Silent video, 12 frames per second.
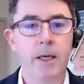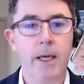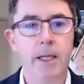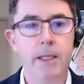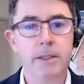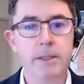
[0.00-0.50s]

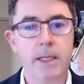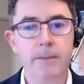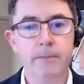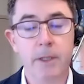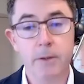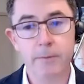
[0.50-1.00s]
and
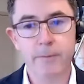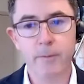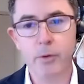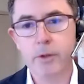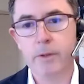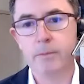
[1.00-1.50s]
um, and look for
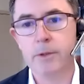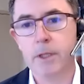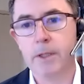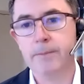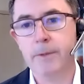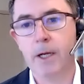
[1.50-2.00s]
more of them.
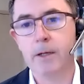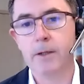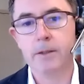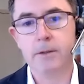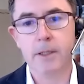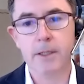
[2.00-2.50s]
So you
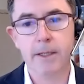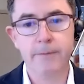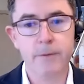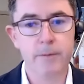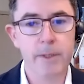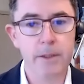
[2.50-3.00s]
know, I'd, love
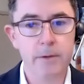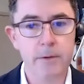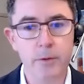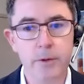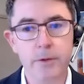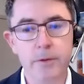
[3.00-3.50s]
to be
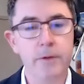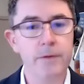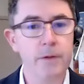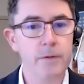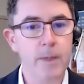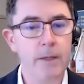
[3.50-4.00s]
talking to you in
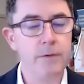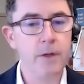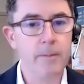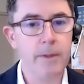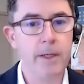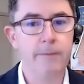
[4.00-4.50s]
six months'
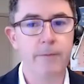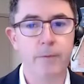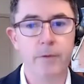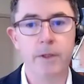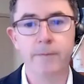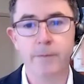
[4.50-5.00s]
time and have
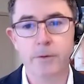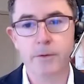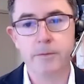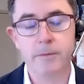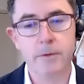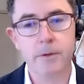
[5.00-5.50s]
three or
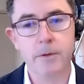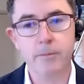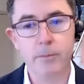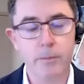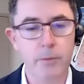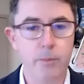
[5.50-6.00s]
four
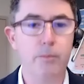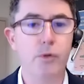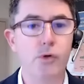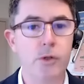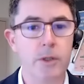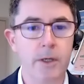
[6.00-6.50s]

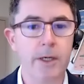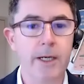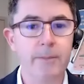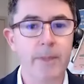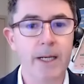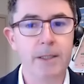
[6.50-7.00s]
more
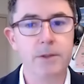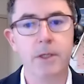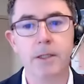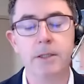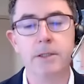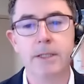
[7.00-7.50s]
ironbark
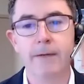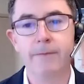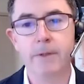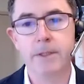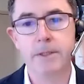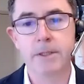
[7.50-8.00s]
style
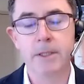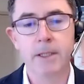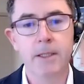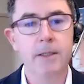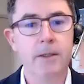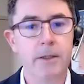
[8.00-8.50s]
discoveries
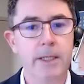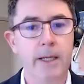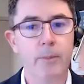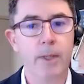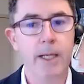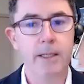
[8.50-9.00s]
on our
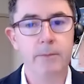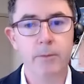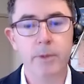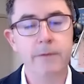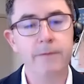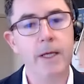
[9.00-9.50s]
plate would
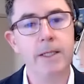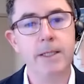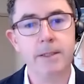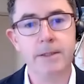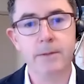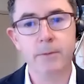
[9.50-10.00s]
be a
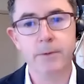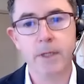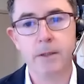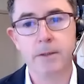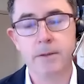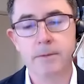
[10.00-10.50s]
fantastic
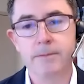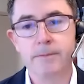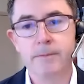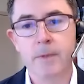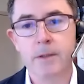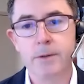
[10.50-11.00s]
result.
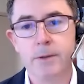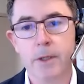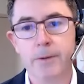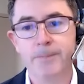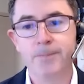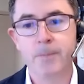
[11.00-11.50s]

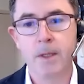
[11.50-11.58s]
So